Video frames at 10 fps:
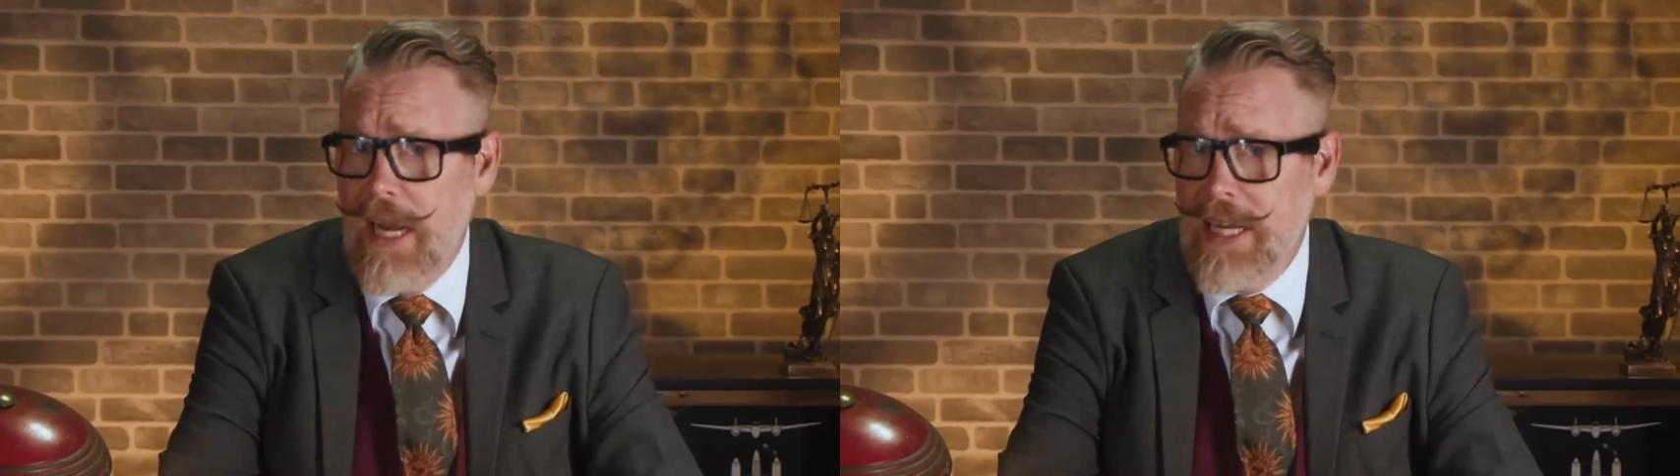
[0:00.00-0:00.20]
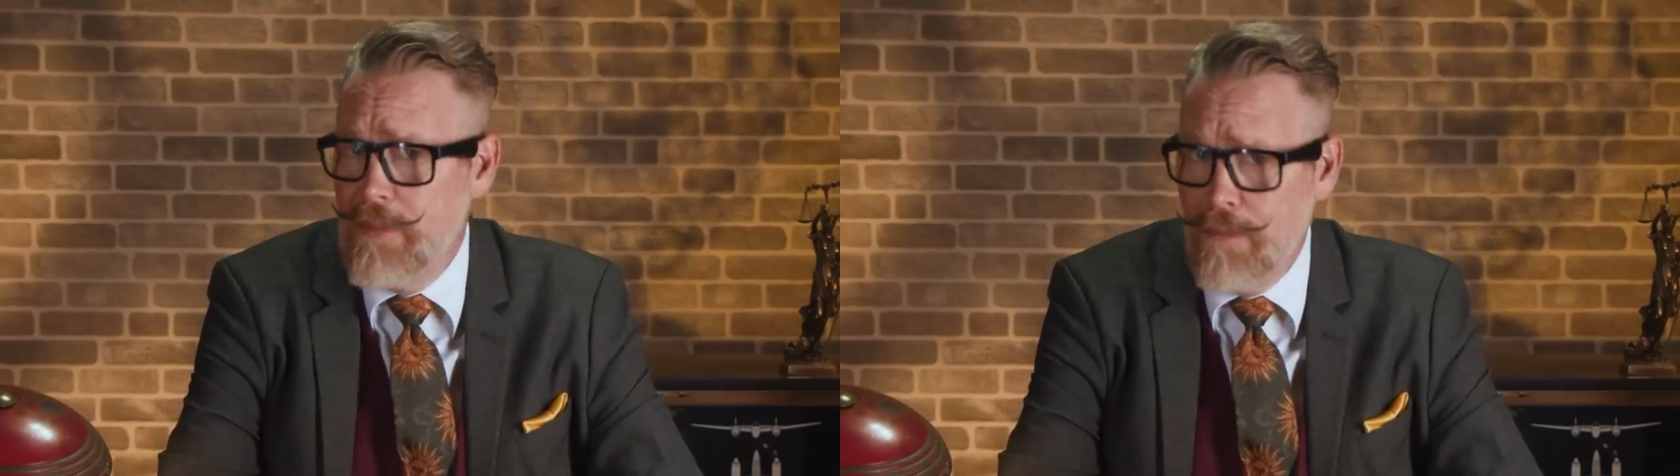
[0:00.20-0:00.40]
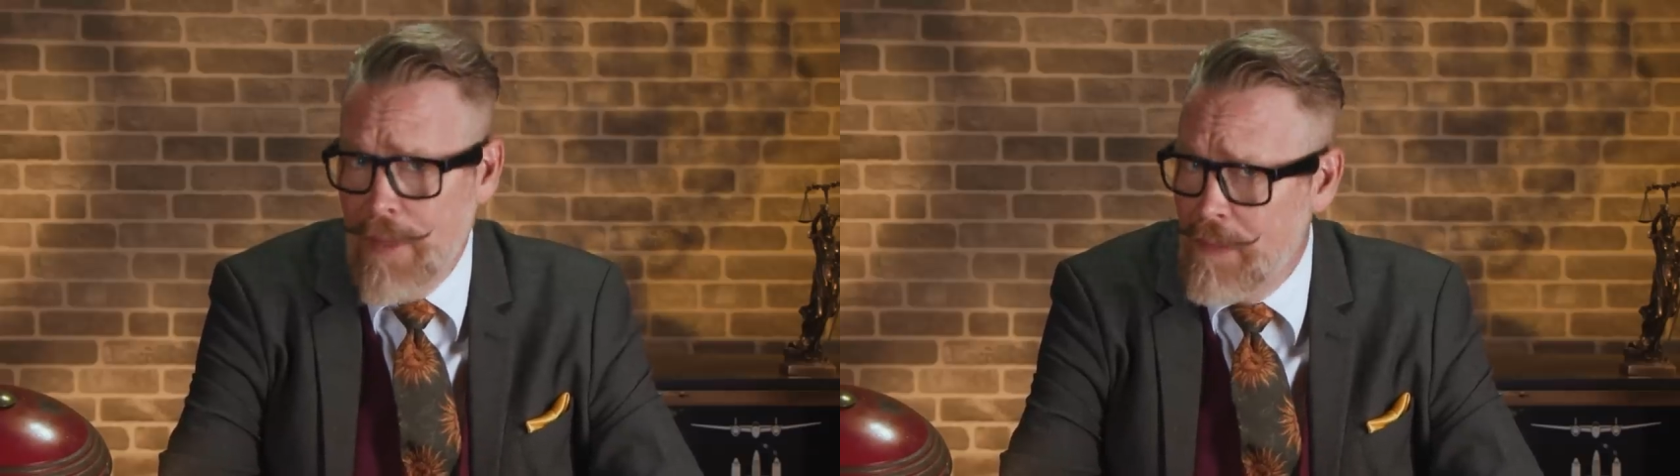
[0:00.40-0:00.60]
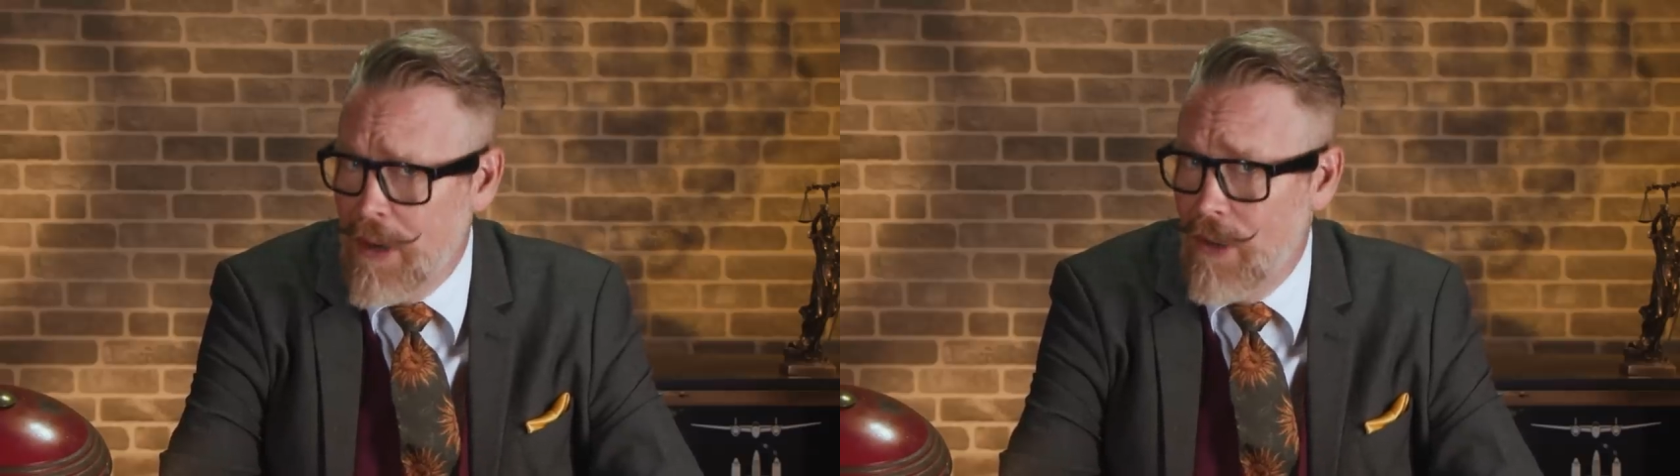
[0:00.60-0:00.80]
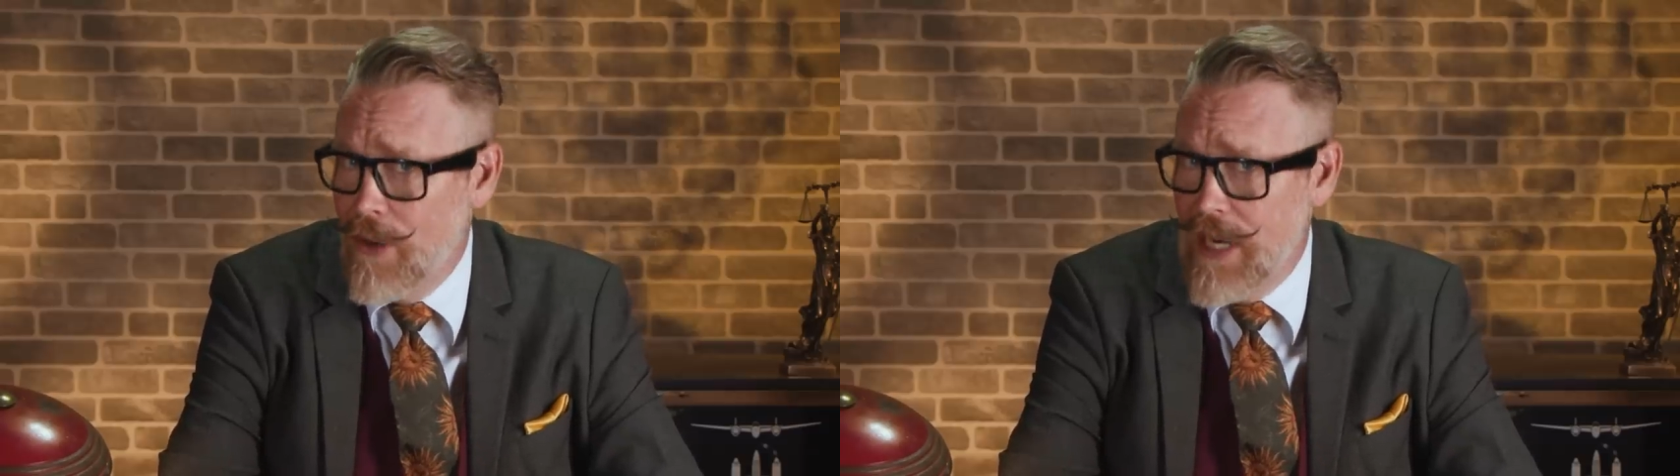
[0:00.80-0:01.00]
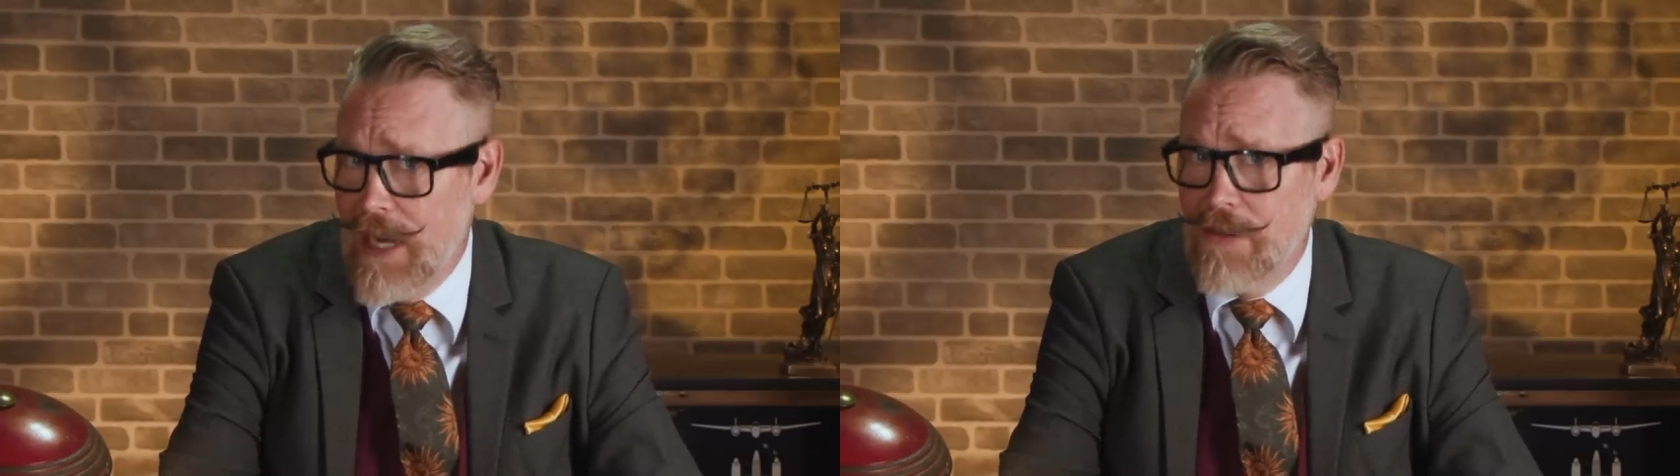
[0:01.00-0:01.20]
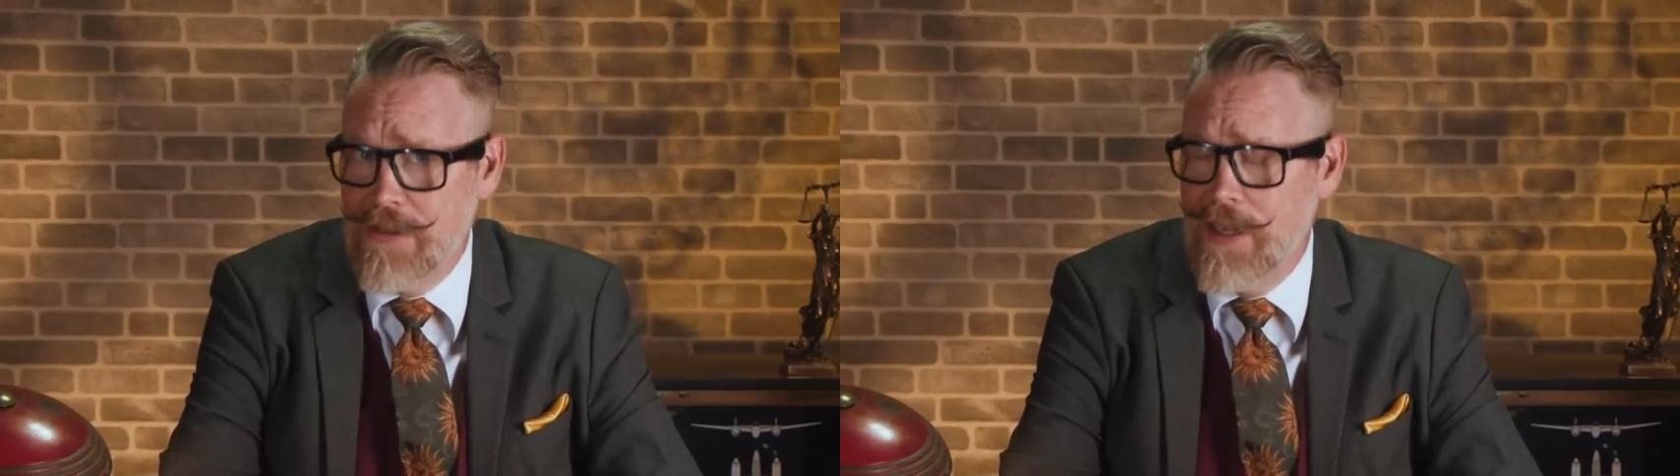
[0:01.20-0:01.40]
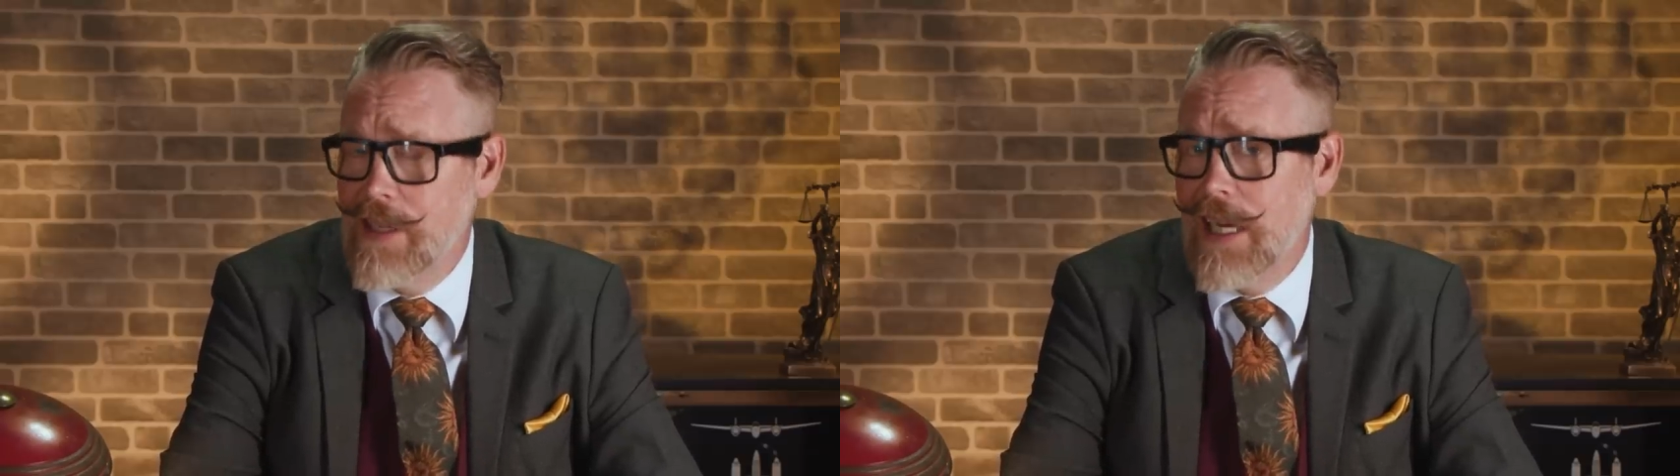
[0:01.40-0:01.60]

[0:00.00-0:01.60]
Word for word: any memo announcing